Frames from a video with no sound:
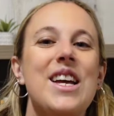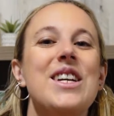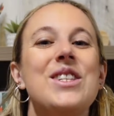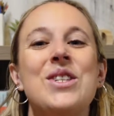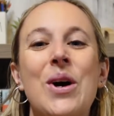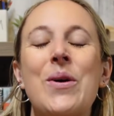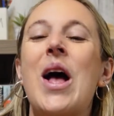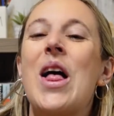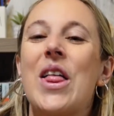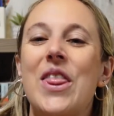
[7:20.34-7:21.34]
So
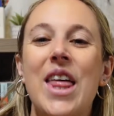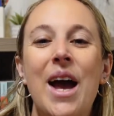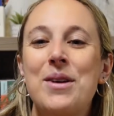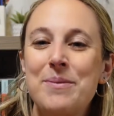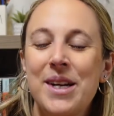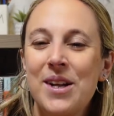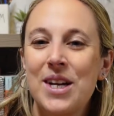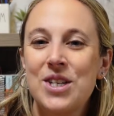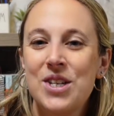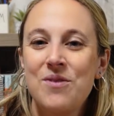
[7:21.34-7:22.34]
that was my
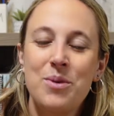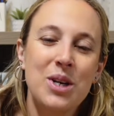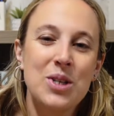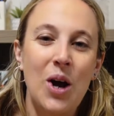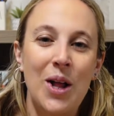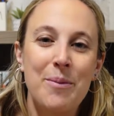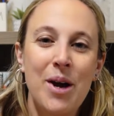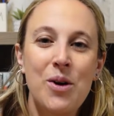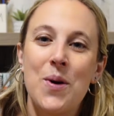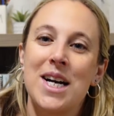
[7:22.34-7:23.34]
collection of books all
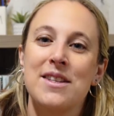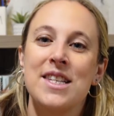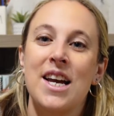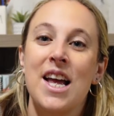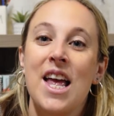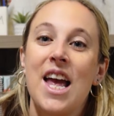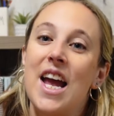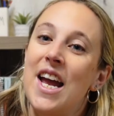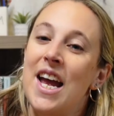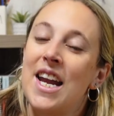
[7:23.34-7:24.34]
about Kwanzaa.
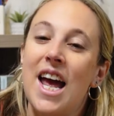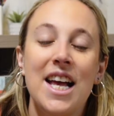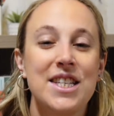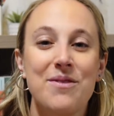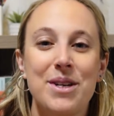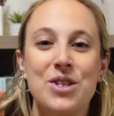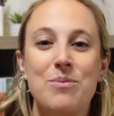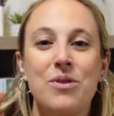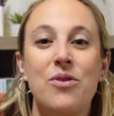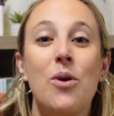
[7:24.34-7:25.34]
And as I mentioned
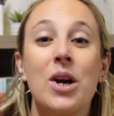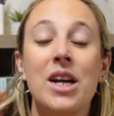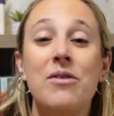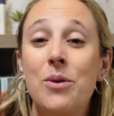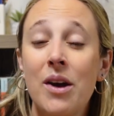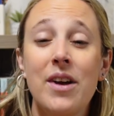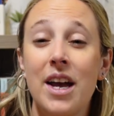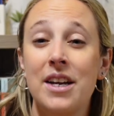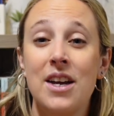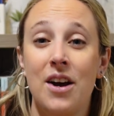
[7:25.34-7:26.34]
before, if you have
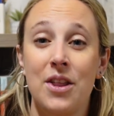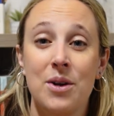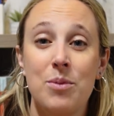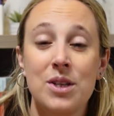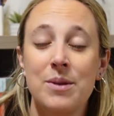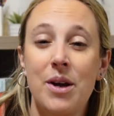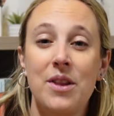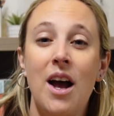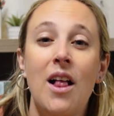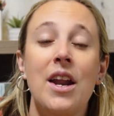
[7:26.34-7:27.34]
any other books about the
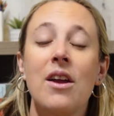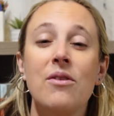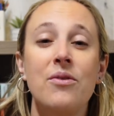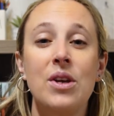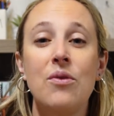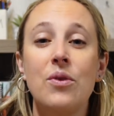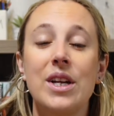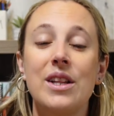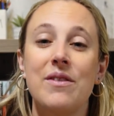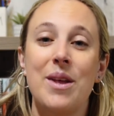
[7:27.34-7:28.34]
holiday, feel free to
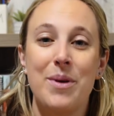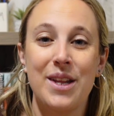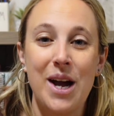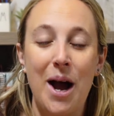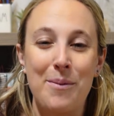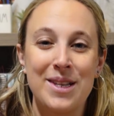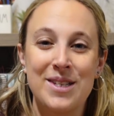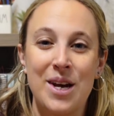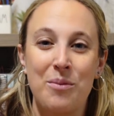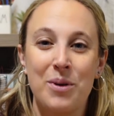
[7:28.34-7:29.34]
leave them in the comments
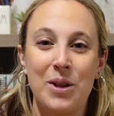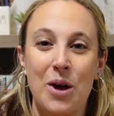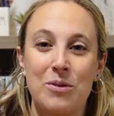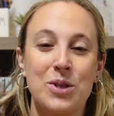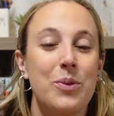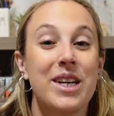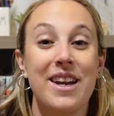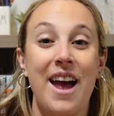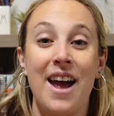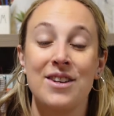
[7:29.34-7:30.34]
down below so we can
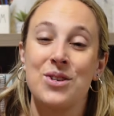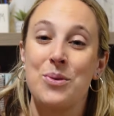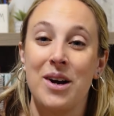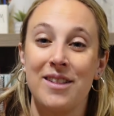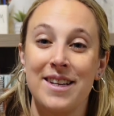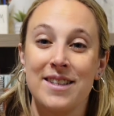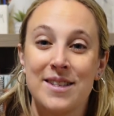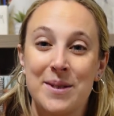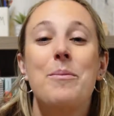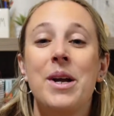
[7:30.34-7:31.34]
add to our
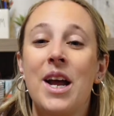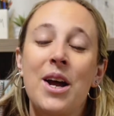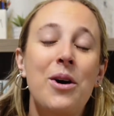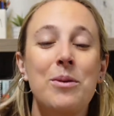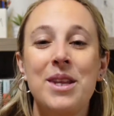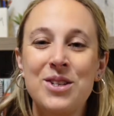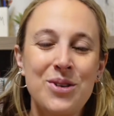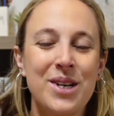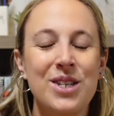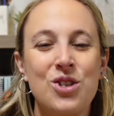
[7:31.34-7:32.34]
list. But I hope that you
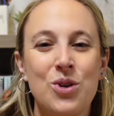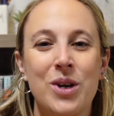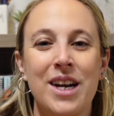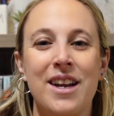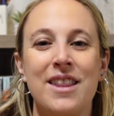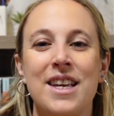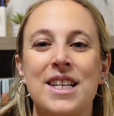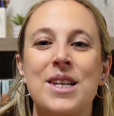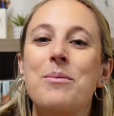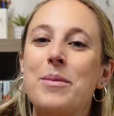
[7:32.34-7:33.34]
enjoyed
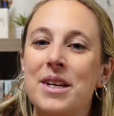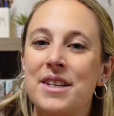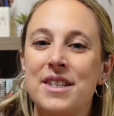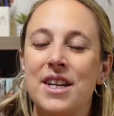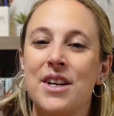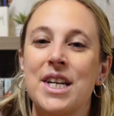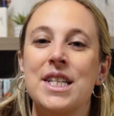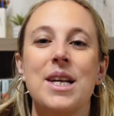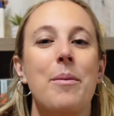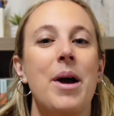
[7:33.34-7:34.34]
this mini series
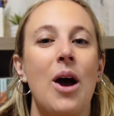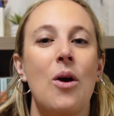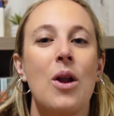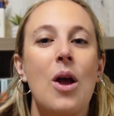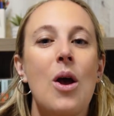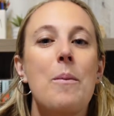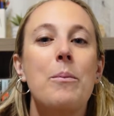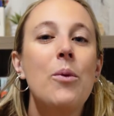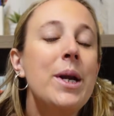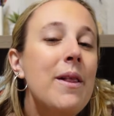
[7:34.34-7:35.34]
about
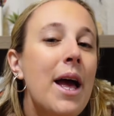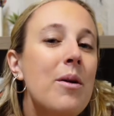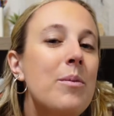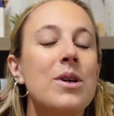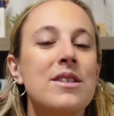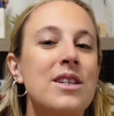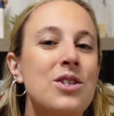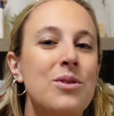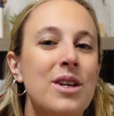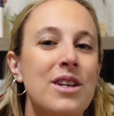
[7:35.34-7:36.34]
read aloud books that you
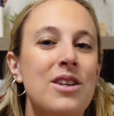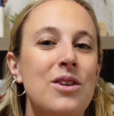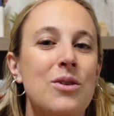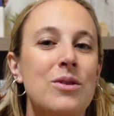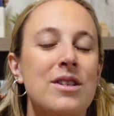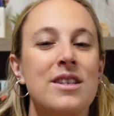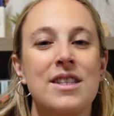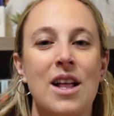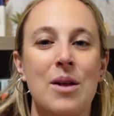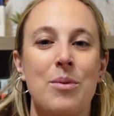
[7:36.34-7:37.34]
can use to
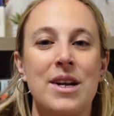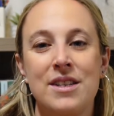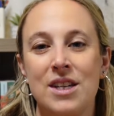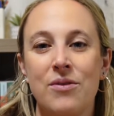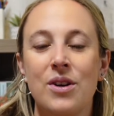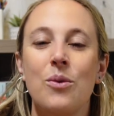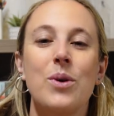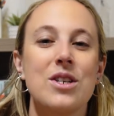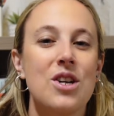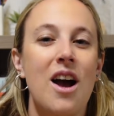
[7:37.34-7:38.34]
celebrate different
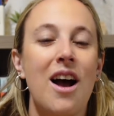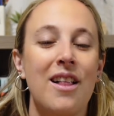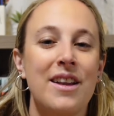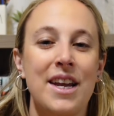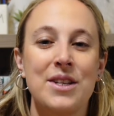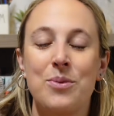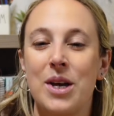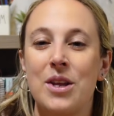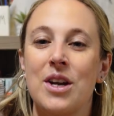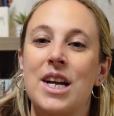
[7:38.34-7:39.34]
winter holidays,
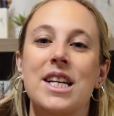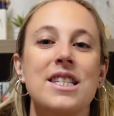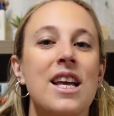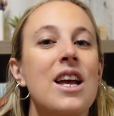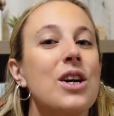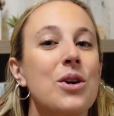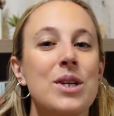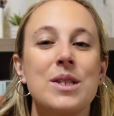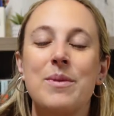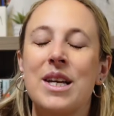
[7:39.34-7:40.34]
whether it's
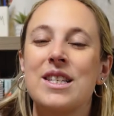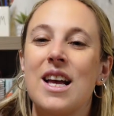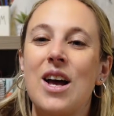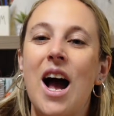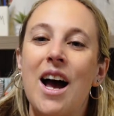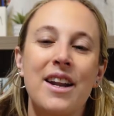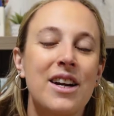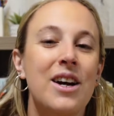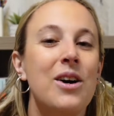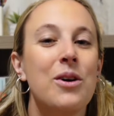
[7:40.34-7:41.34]
Christmas,
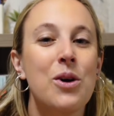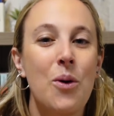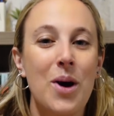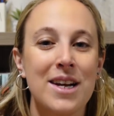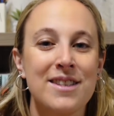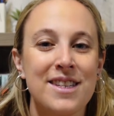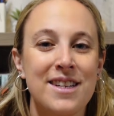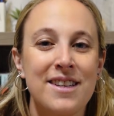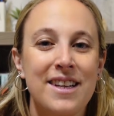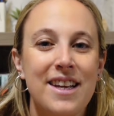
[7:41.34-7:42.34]
Hanukkah, or Kwanzaa.
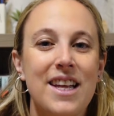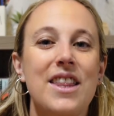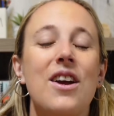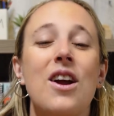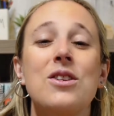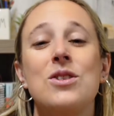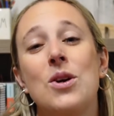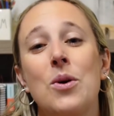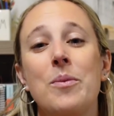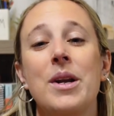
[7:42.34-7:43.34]
There are
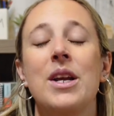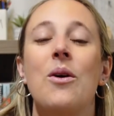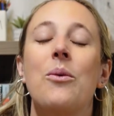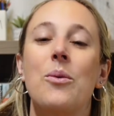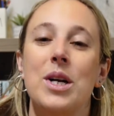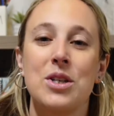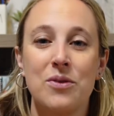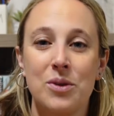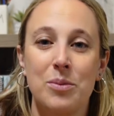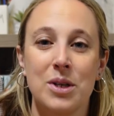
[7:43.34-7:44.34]
so many
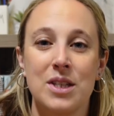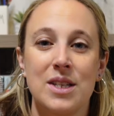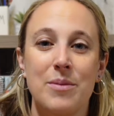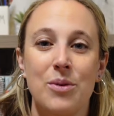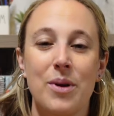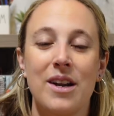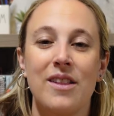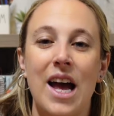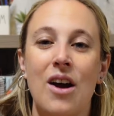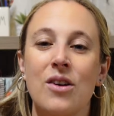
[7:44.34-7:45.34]
wonderful books to be read
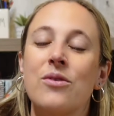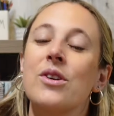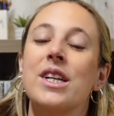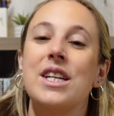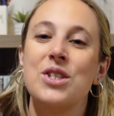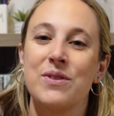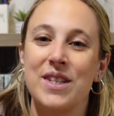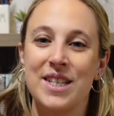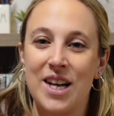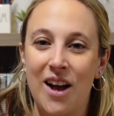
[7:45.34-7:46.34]
aloud for each of
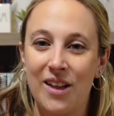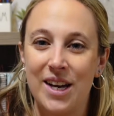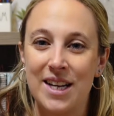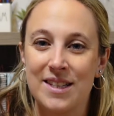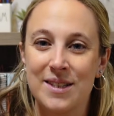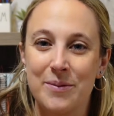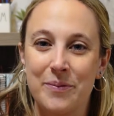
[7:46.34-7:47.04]
these holidays.